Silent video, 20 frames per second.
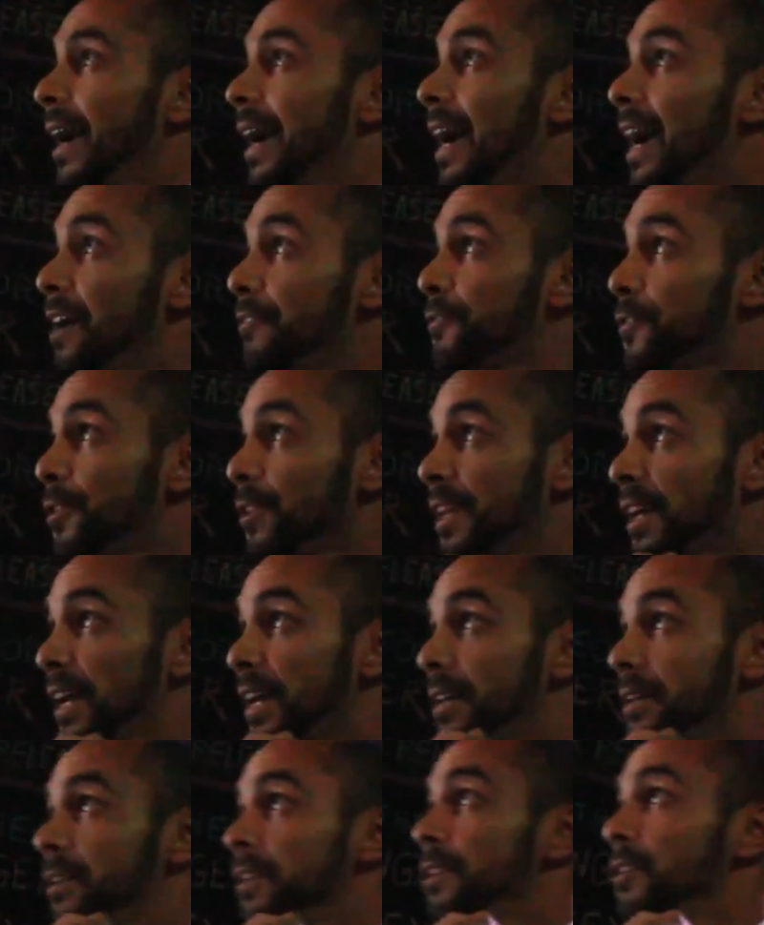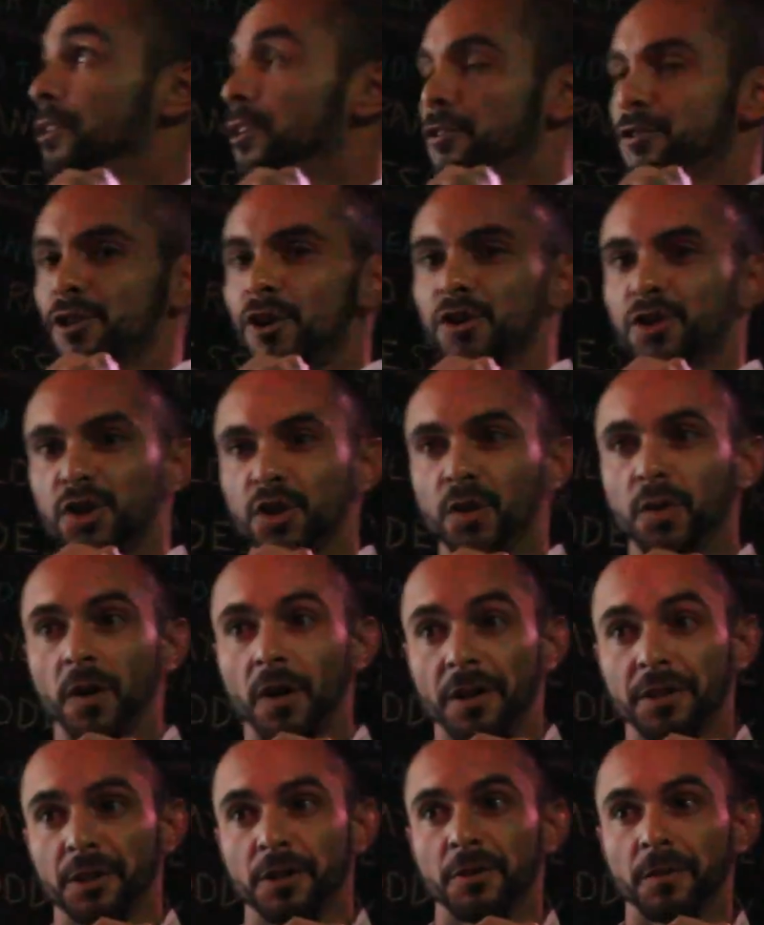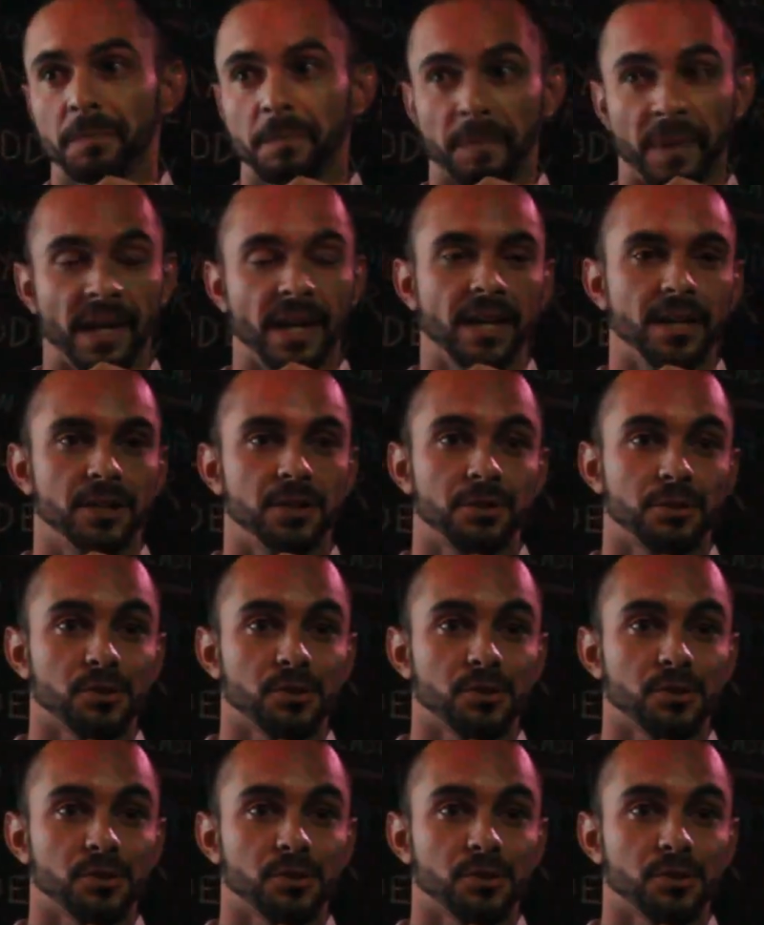After that, there's also on your page,